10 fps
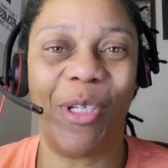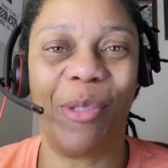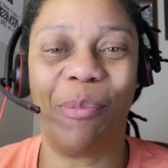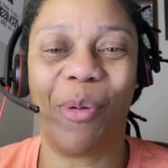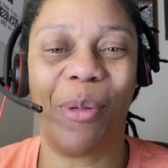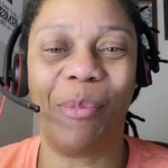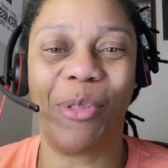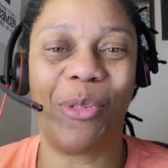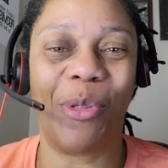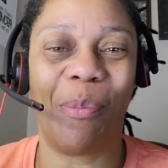can
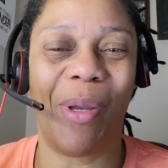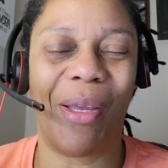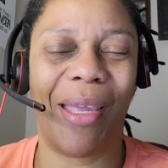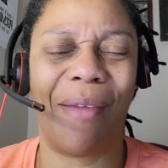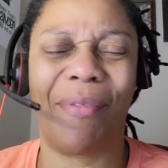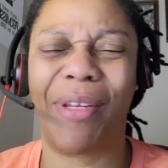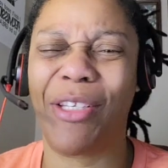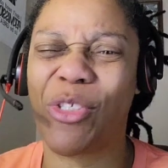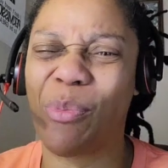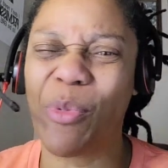promise you about having a
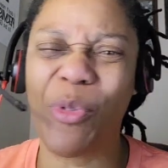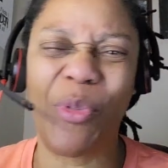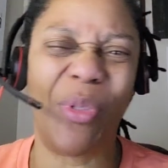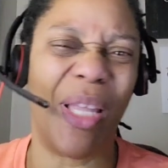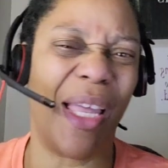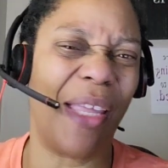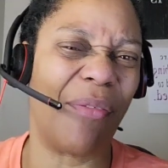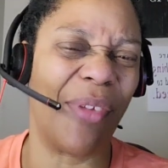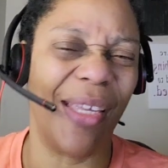smooth life,